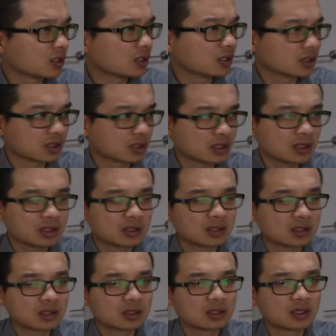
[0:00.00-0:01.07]
disease.
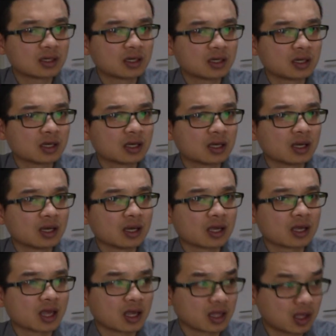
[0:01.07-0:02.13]

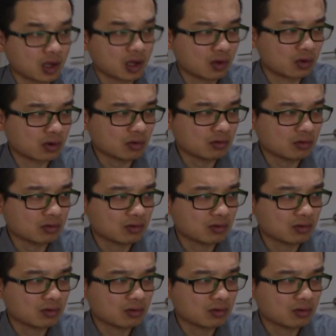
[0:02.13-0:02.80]
It can kill you.